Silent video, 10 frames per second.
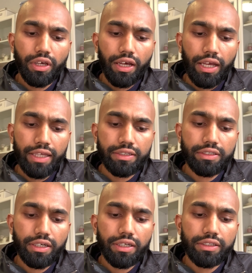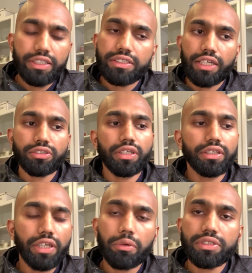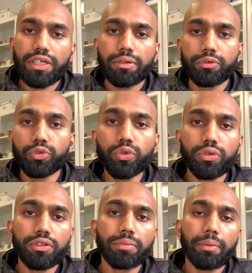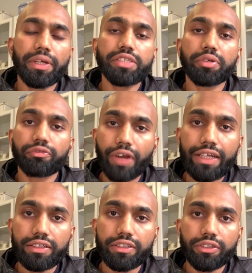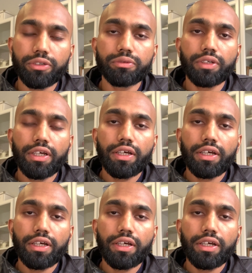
And there was a rule by Benjamin Franklin.